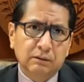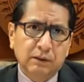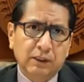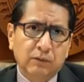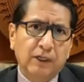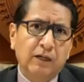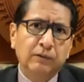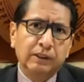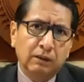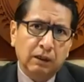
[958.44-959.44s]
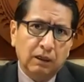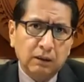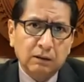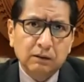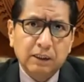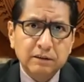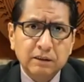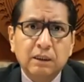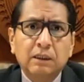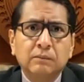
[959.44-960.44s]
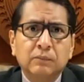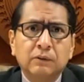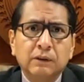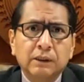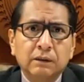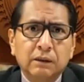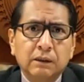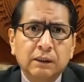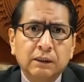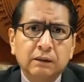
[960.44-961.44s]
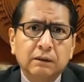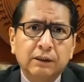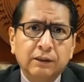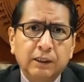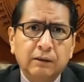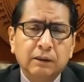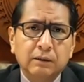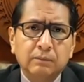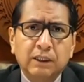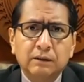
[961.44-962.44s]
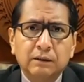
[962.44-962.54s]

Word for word: And what I recall as a young boy learning and hearing about